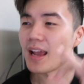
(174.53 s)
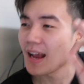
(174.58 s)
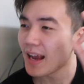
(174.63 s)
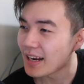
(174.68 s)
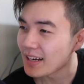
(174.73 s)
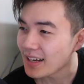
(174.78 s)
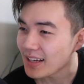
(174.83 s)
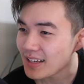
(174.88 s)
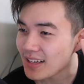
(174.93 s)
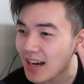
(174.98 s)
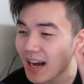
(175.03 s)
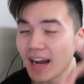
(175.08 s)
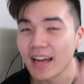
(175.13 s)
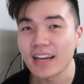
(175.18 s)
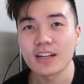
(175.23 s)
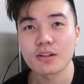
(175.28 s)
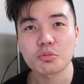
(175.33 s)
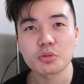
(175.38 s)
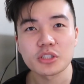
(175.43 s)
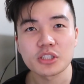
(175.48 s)
And I
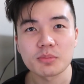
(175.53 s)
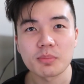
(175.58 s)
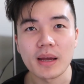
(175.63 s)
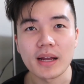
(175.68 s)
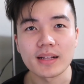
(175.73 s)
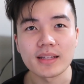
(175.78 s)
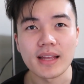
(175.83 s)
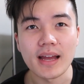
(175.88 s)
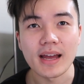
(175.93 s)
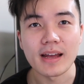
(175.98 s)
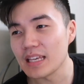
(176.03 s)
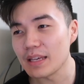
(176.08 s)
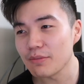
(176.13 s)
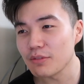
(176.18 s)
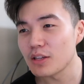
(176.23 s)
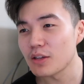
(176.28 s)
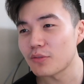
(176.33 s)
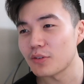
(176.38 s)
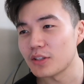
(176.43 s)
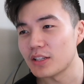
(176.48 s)
kind of respect that,
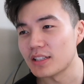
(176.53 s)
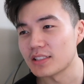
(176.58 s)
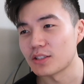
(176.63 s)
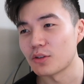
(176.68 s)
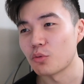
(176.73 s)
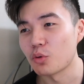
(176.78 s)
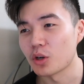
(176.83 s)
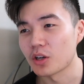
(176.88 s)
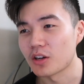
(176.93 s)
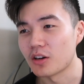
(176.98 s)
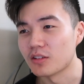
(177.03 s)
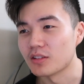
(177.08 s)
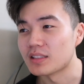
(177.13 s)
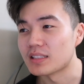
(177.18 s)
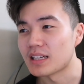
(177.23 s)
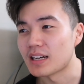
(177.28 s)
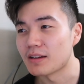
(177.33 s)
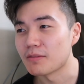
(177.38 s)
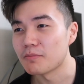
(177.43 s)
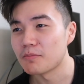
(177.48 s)
even if it doesn't work all the time.